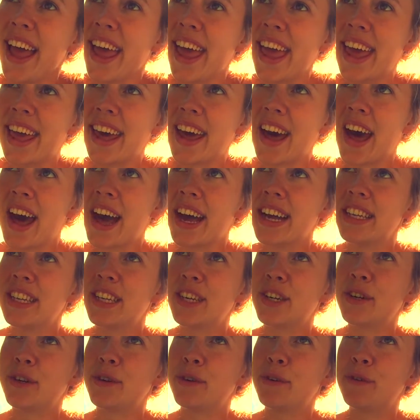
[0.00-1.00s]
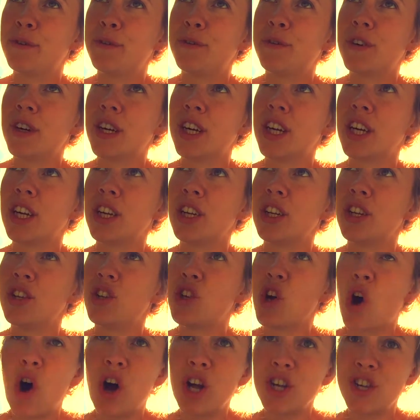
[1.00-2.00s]
it kind of
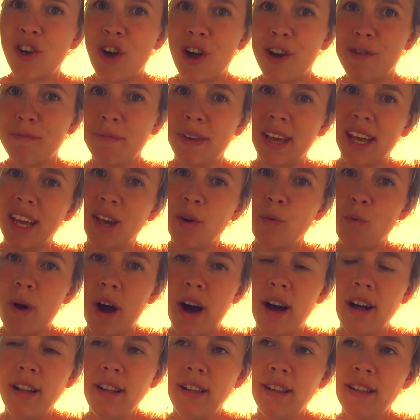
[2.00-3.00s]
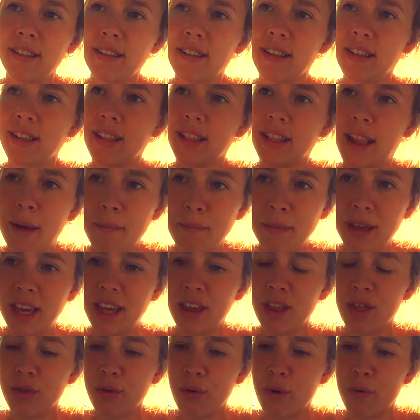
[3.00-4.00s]
dawned on me, well, let
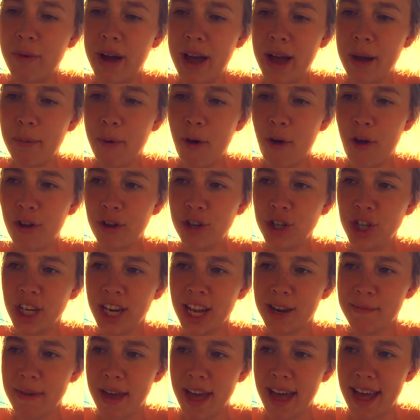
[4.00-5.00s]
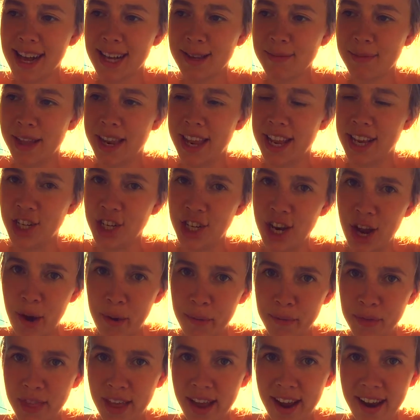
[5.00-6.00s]
me throw my apology and my explanation
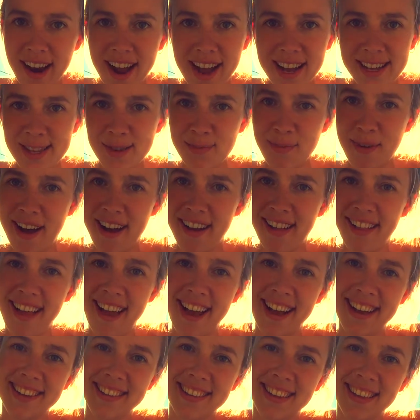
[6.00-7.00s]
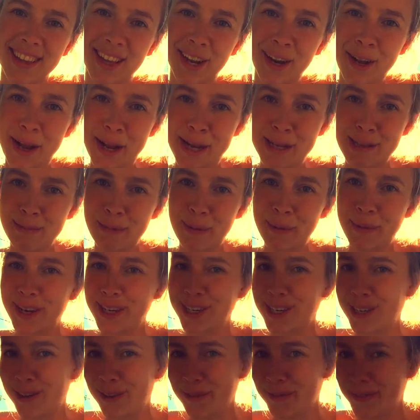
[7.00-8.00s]
out there, as well as a little
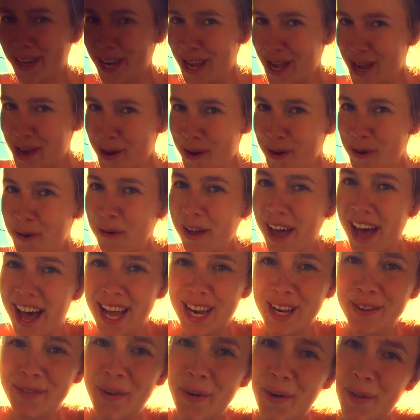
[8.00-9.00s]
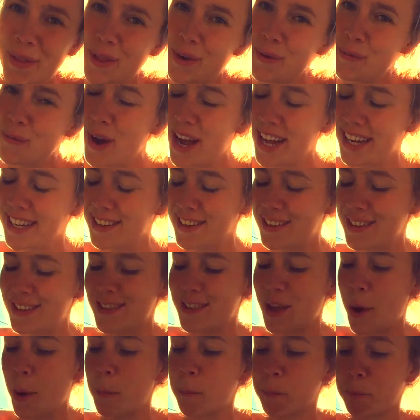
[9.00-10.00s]
inspirational video kind of all in one.
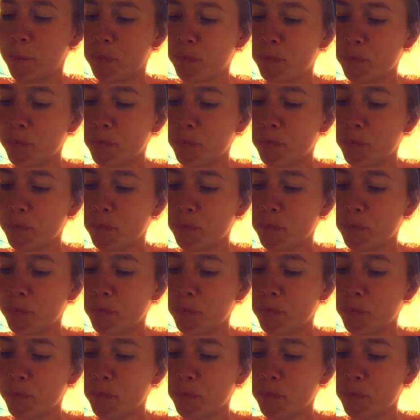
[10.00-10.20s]
So